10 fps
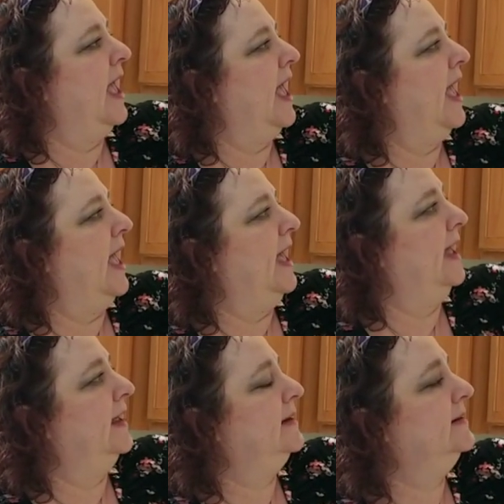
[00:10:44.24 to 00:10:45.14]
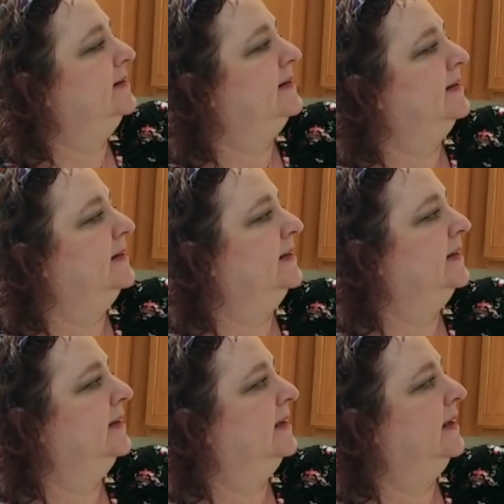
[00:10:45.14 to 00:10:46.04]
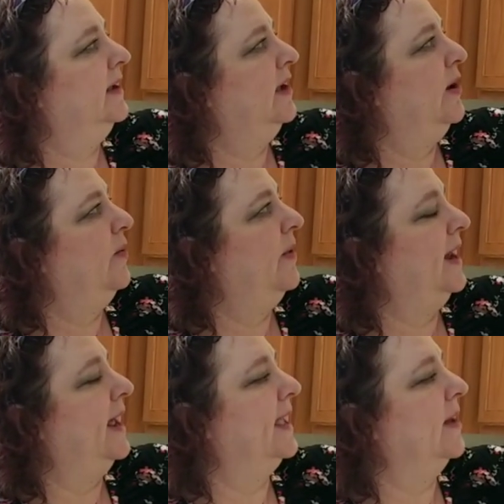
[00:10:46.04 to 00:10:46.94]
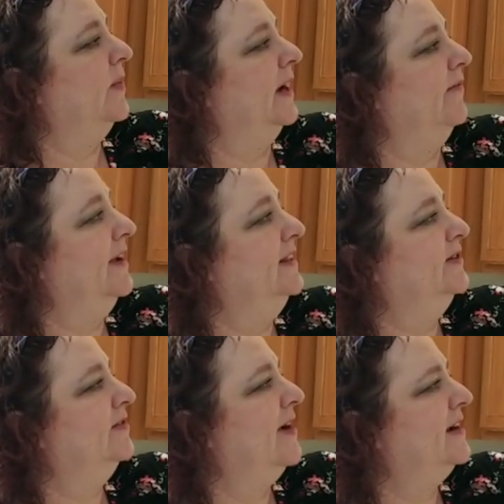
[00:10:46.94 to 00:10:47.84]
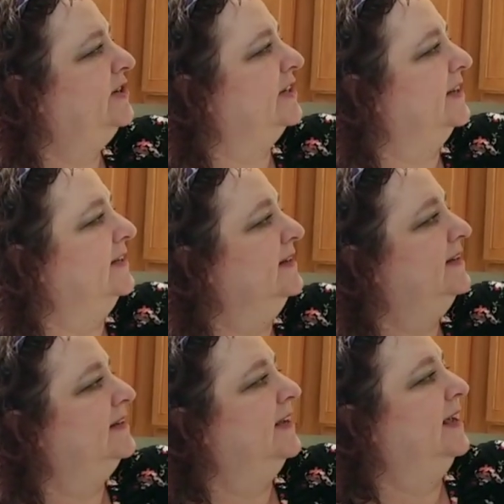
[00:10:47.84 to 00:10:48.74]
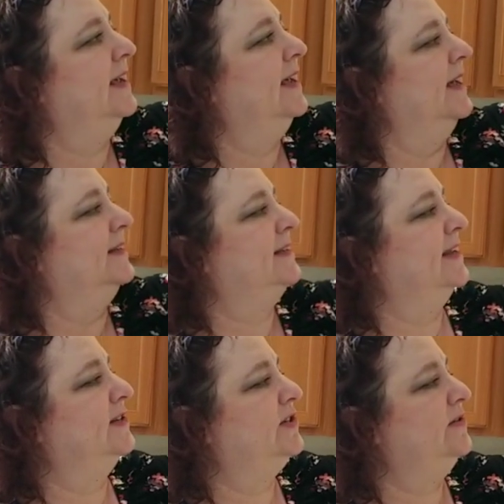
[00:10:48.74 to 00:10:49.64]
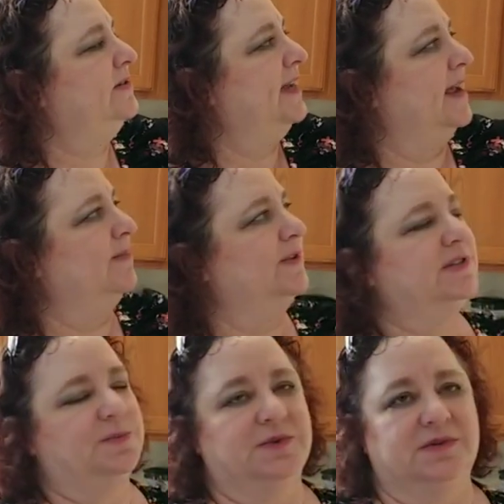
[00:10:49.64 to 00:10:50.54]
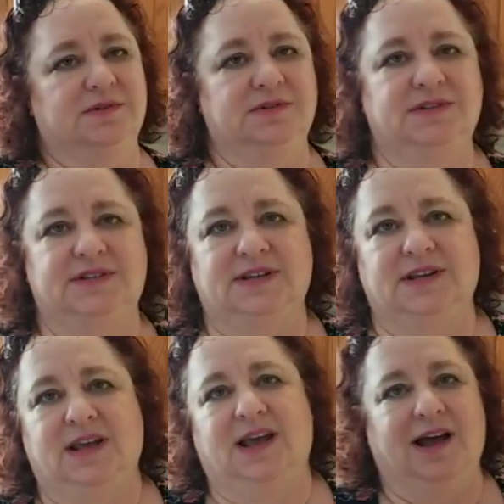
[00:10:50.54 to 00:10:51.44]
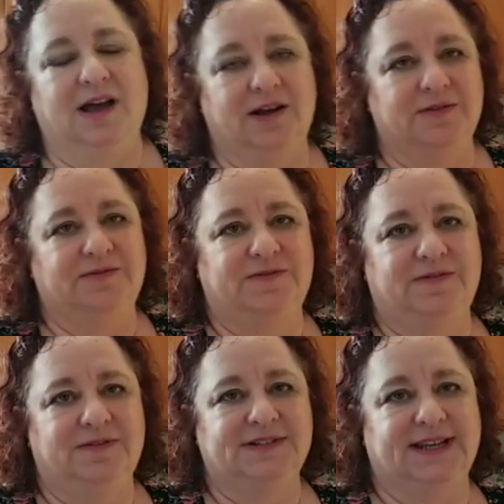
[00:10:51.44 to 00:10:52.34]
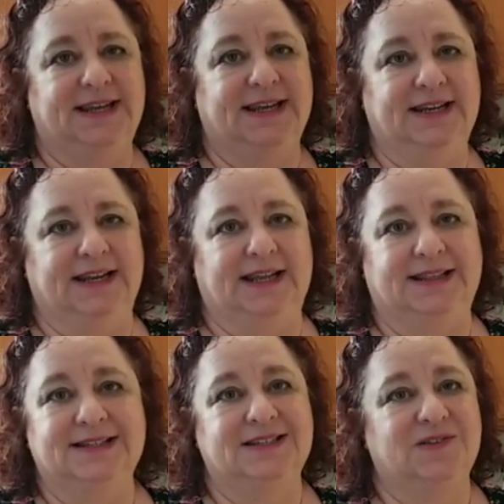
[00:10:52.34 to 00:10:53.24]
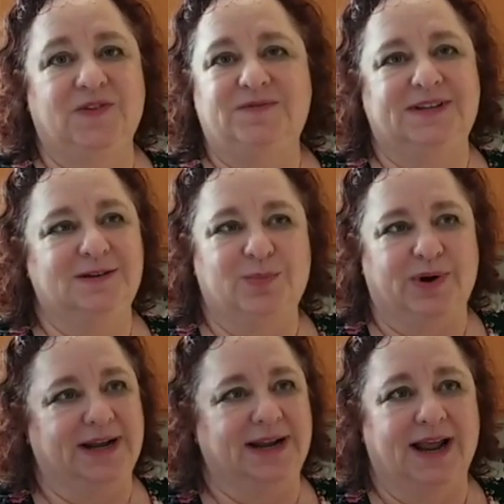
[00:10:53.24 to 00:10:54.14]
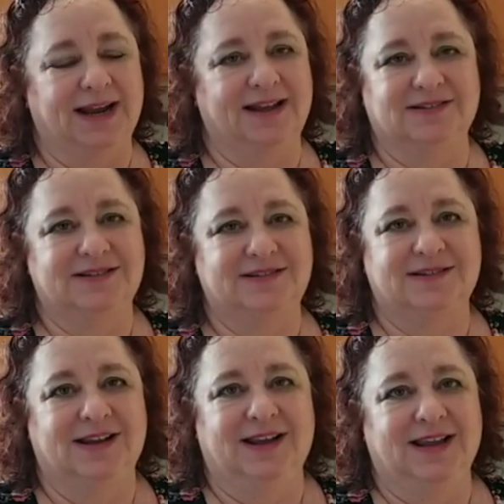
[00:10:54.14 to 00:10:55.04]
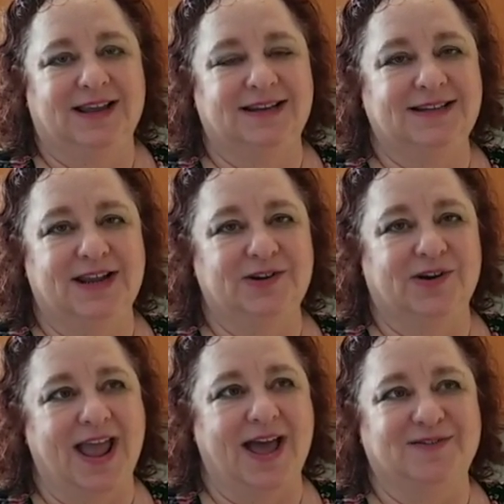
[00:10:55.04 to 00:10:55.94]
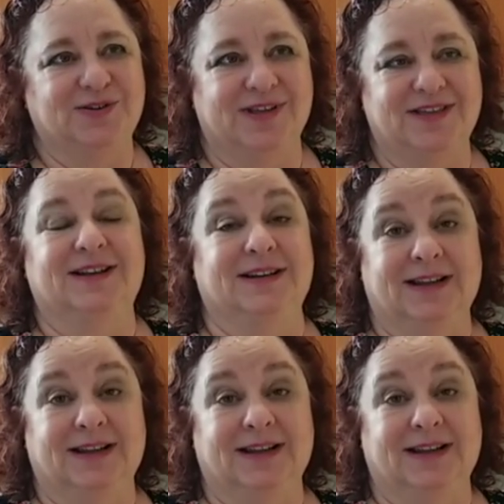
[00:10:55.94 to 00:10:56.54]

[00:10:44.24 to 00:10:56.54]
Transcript: and when I read the directions, it says 2 tablespoons of tahini. This is 15.9 ounce container I have, so I thought